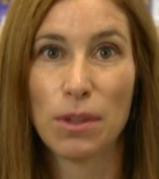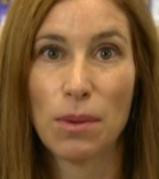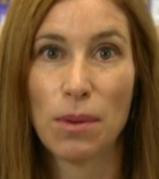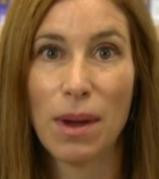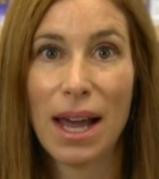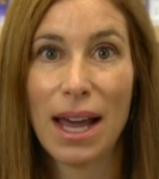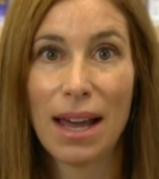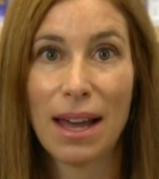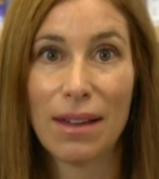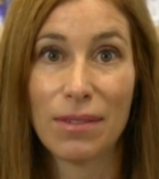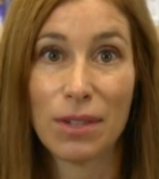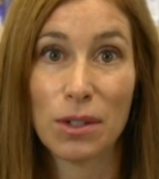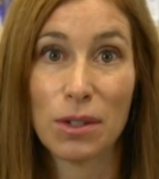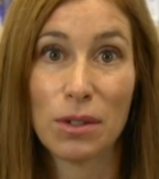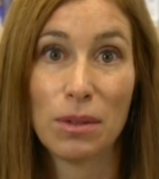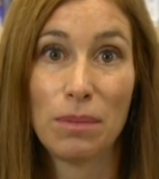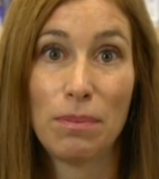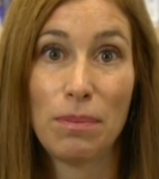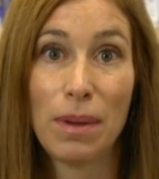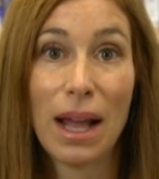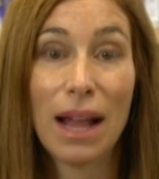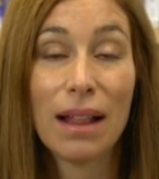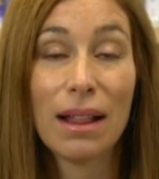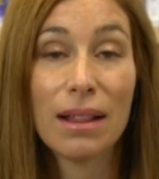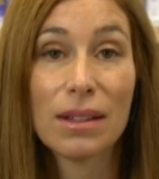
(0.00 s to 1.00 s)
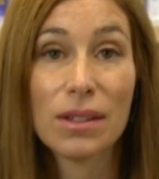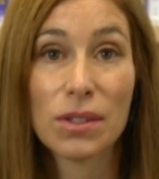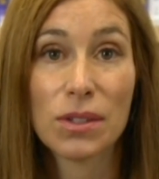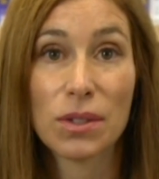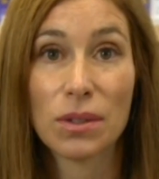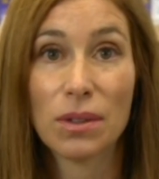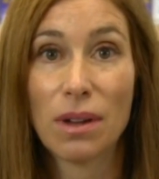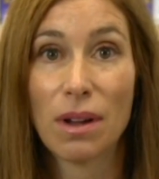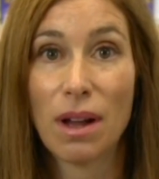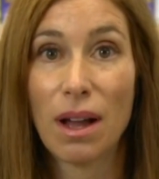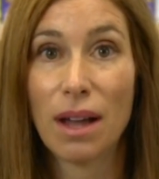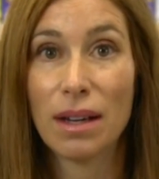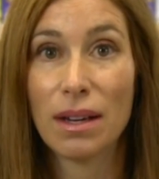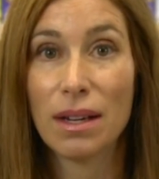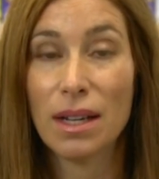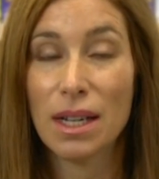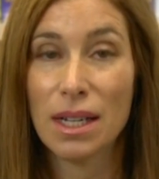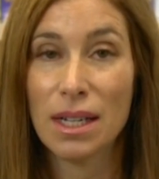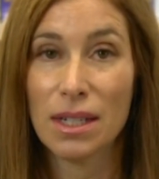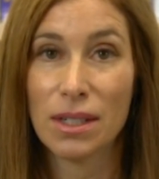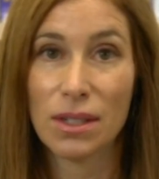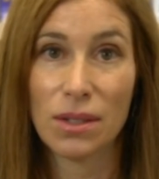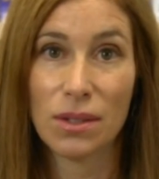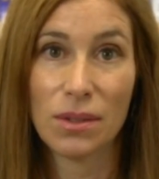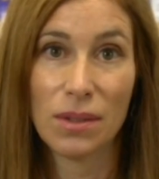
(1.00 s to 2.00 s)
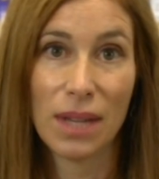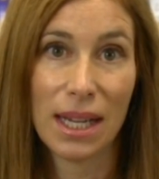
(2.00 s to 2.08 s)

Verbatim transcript: you have a good balance or not? Do